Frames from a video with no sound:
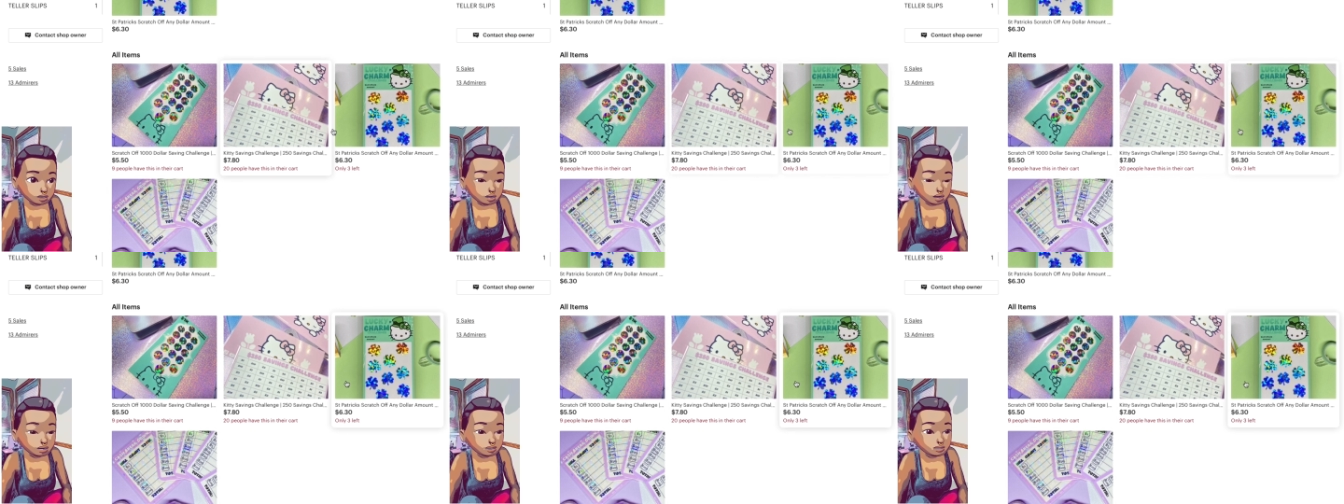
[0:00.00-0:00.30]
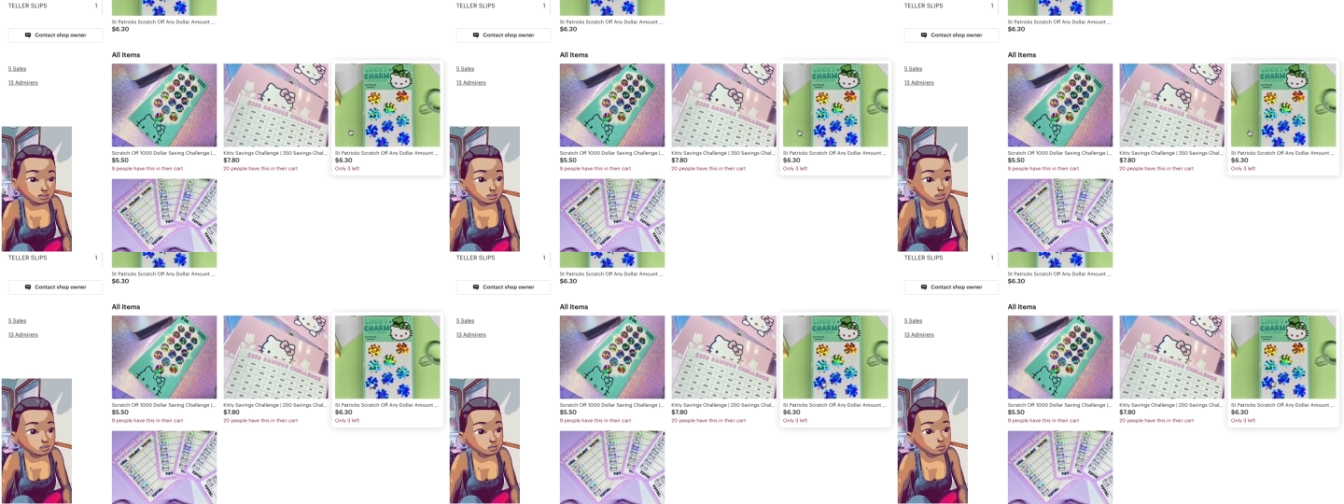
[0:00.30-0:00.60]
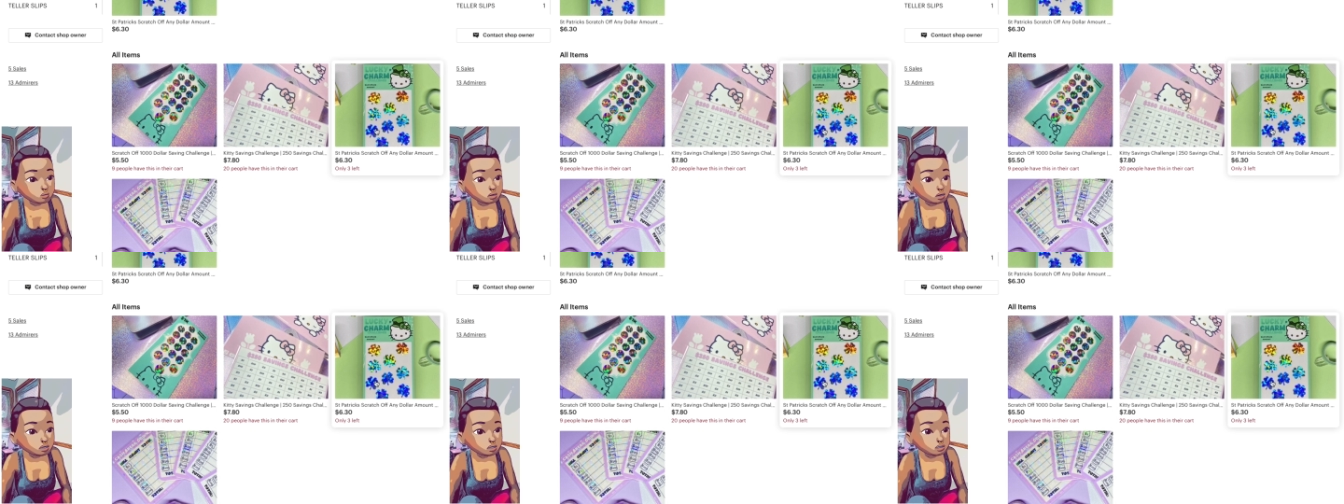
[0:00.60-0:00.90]
And then
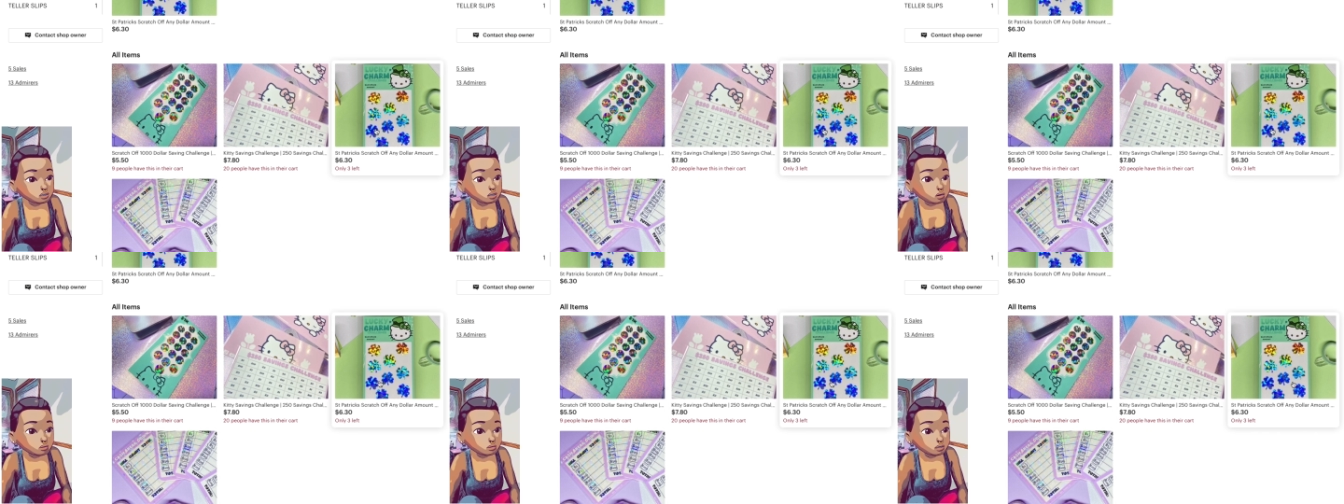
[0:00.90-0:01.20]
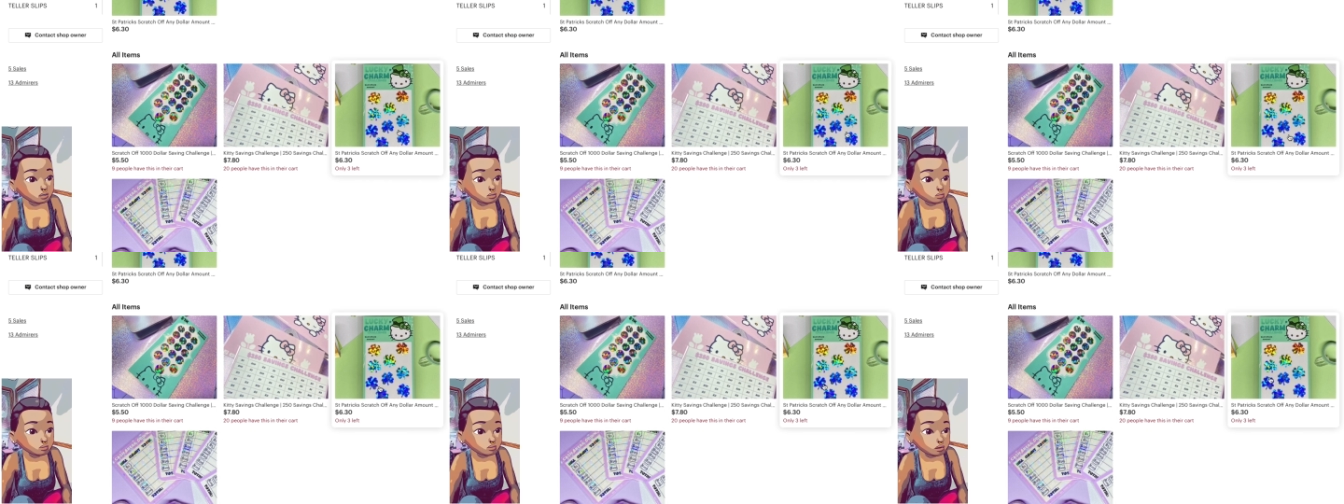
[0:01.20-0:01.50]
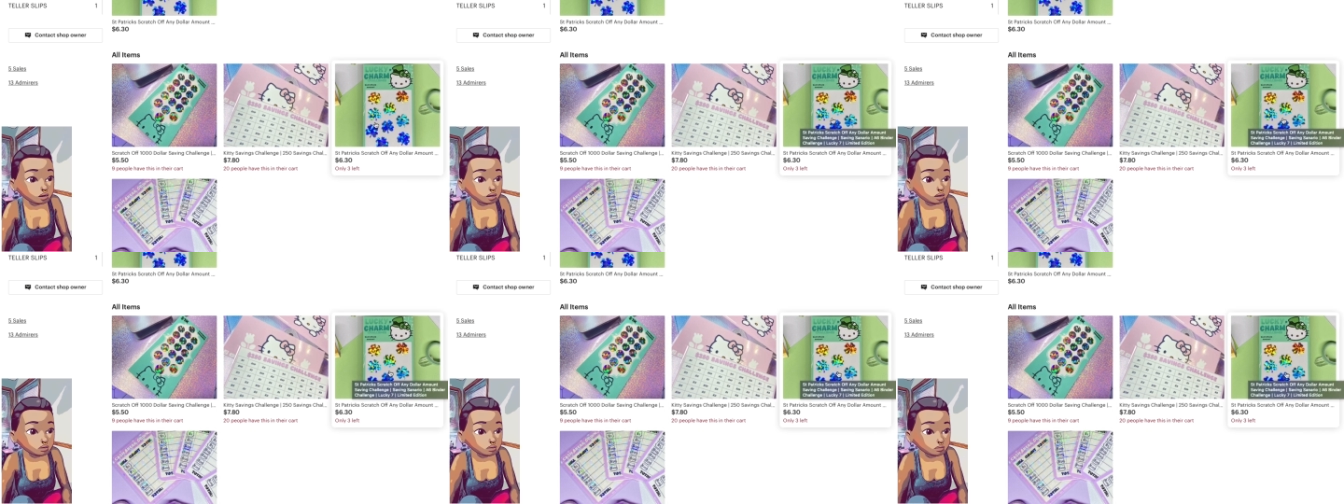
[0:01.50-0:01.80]
this, so this one
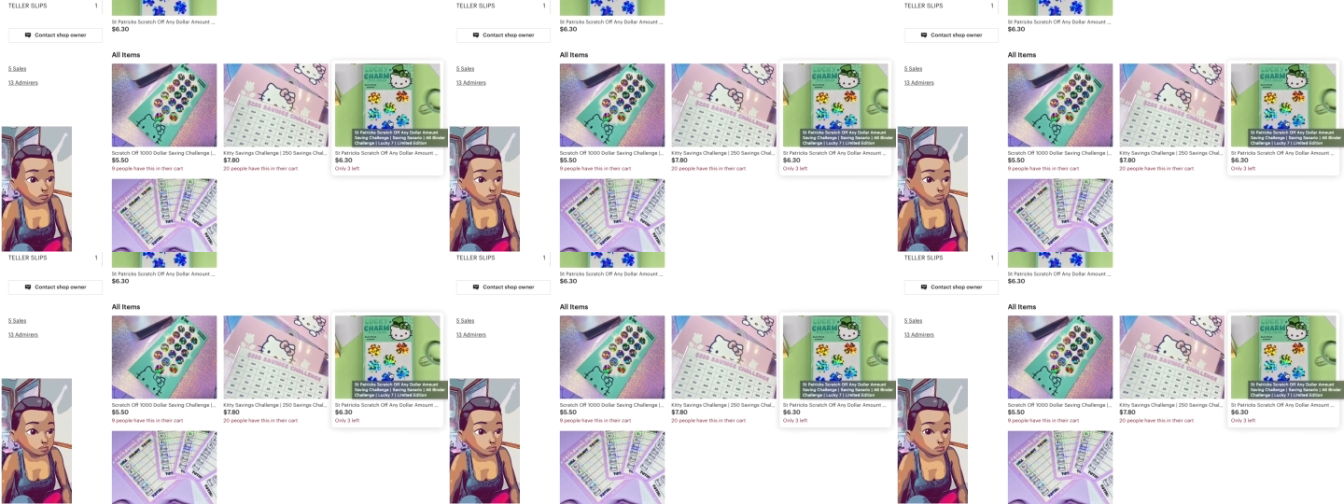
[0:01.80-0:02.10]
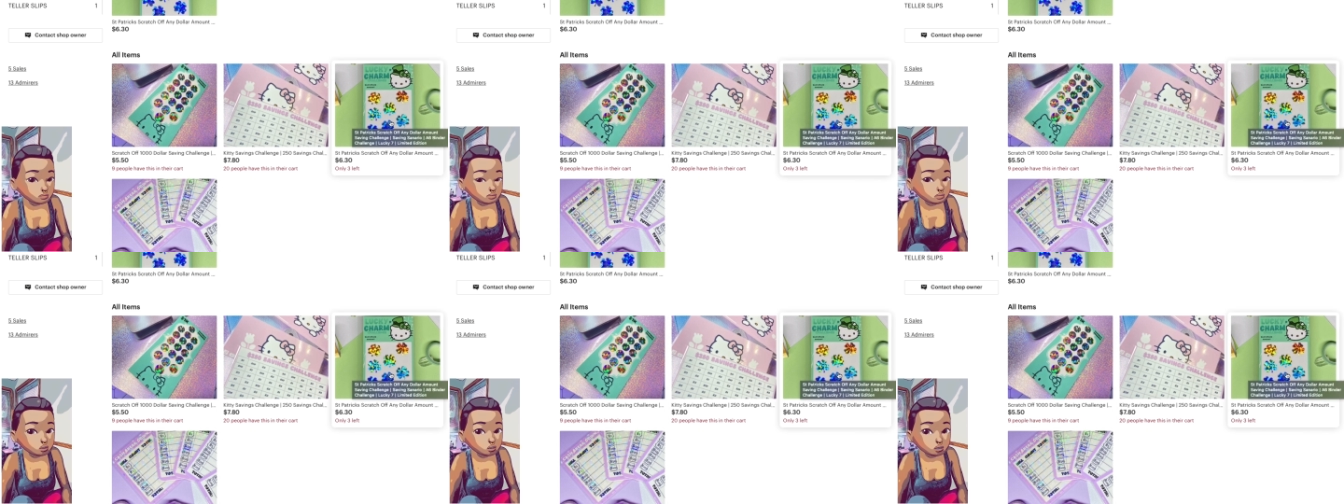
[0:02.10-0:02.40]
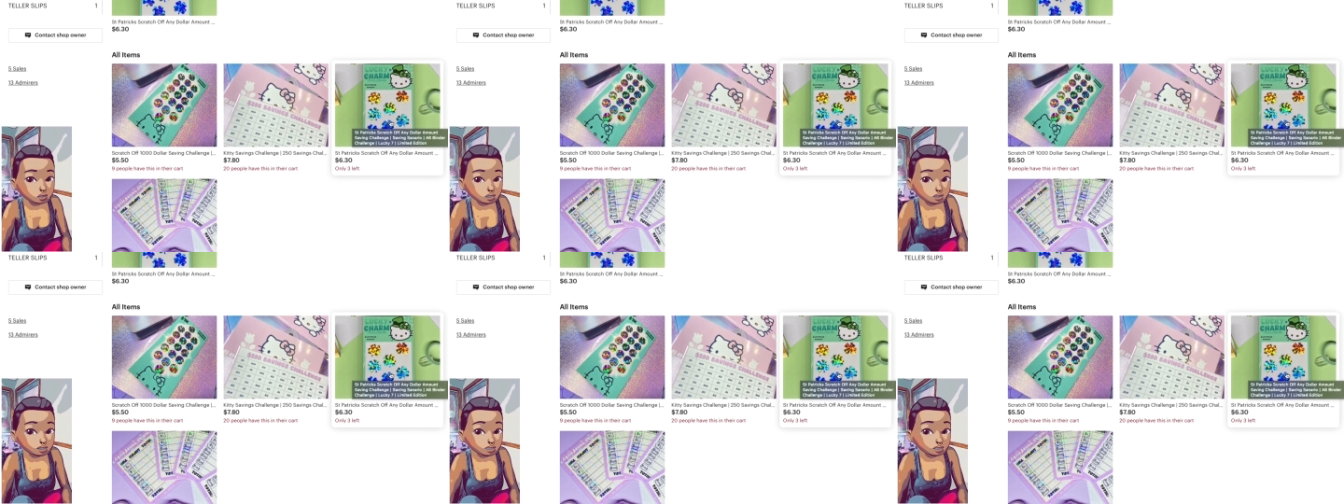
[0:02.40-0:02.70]
right here, as you
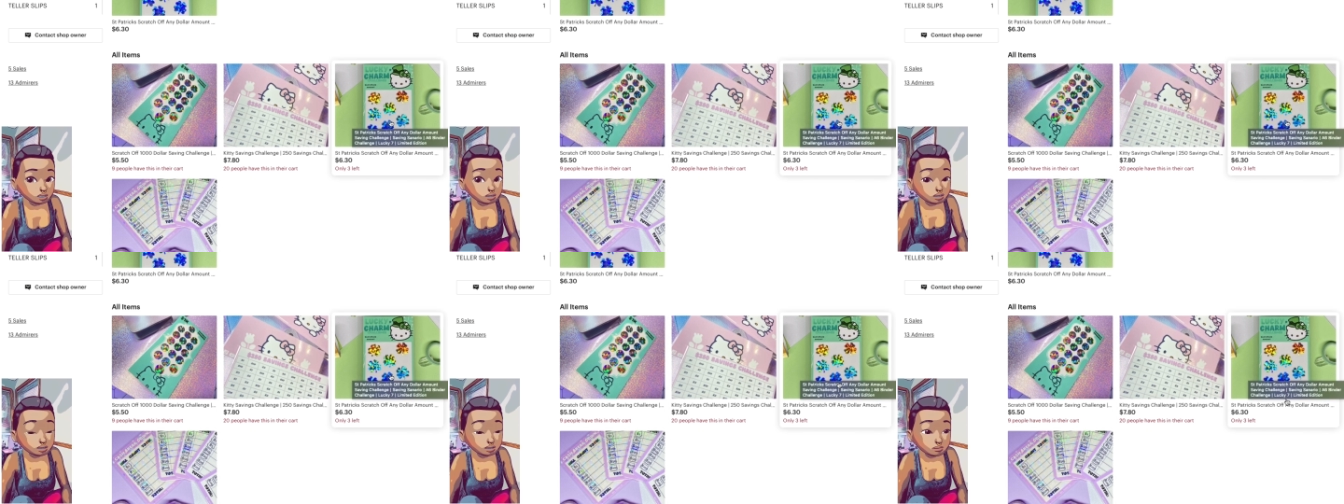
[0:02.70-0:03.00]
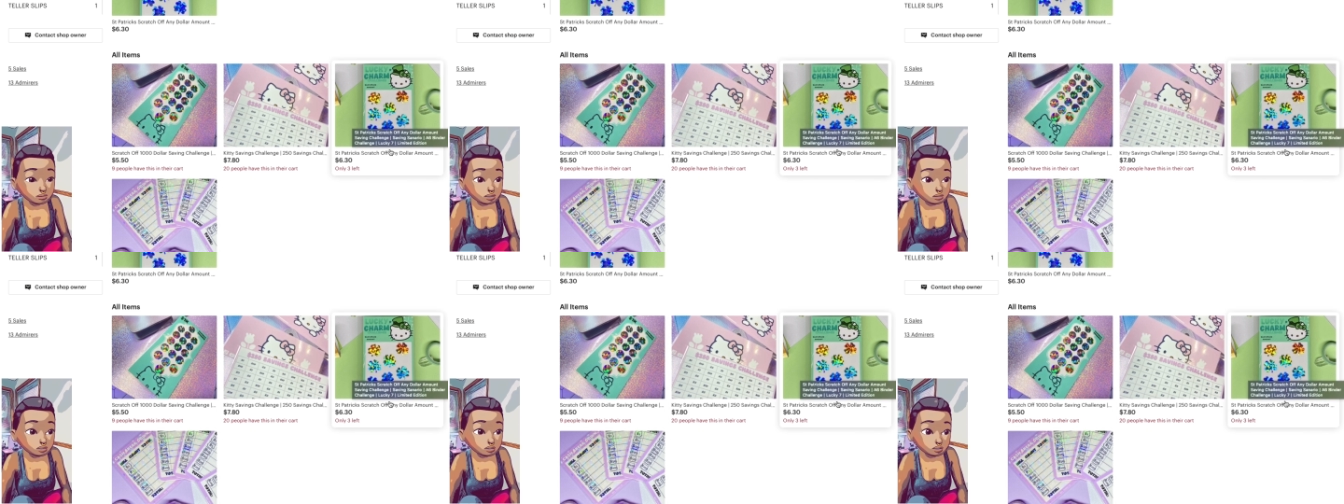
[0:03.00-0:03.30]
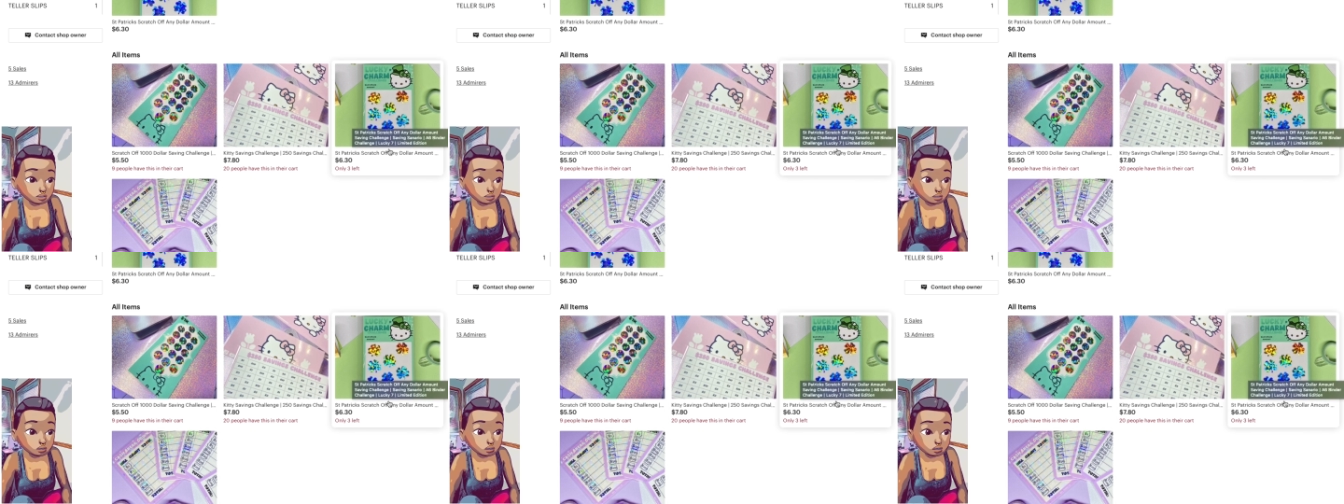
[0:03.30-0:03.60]
can see, is limited
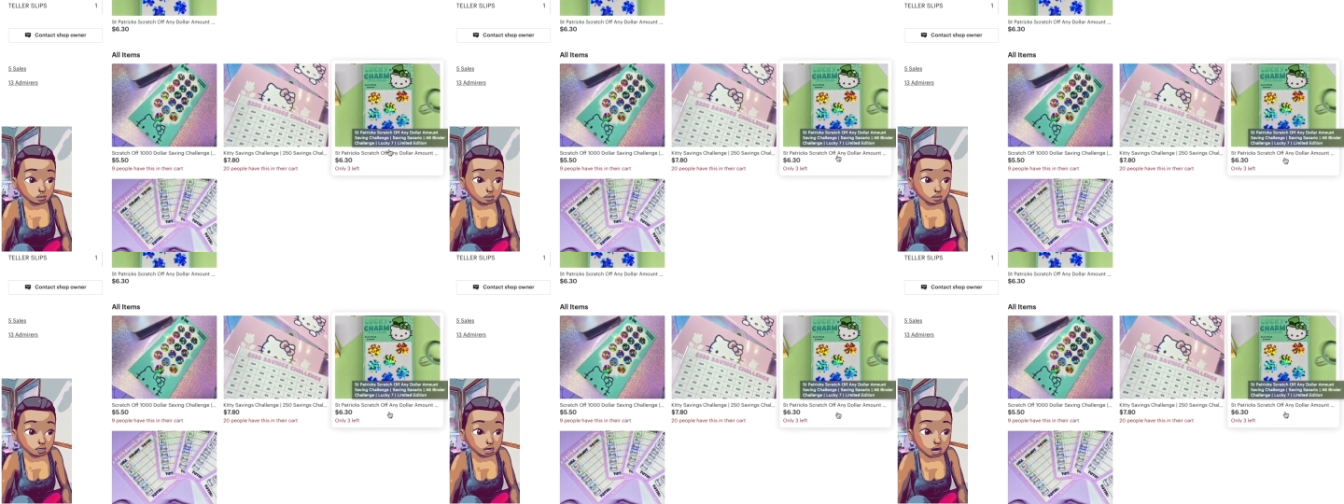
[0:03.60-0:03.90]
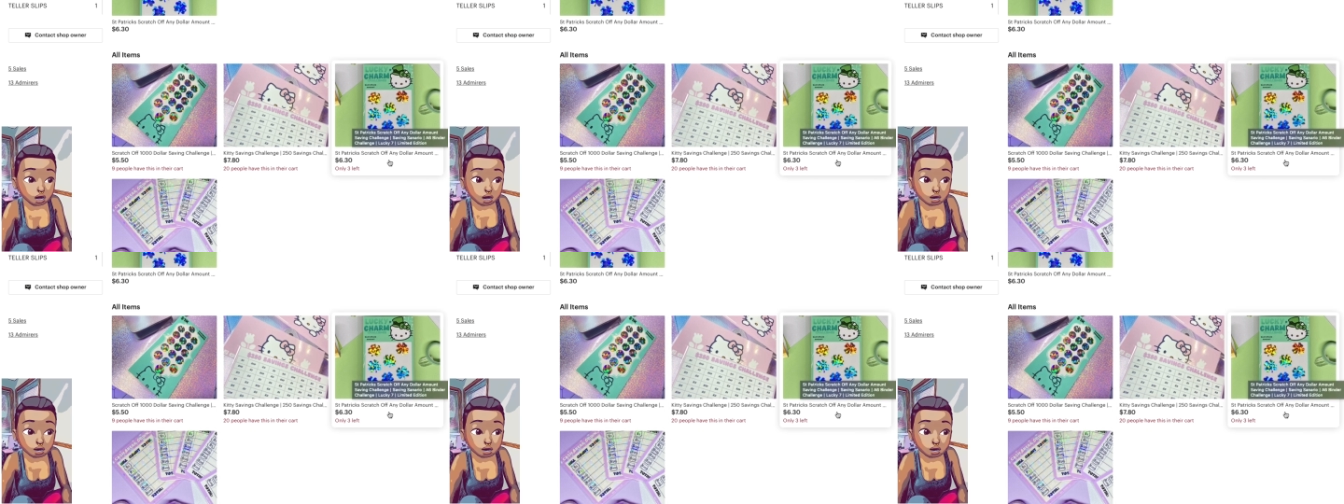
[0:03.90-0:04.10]
edition.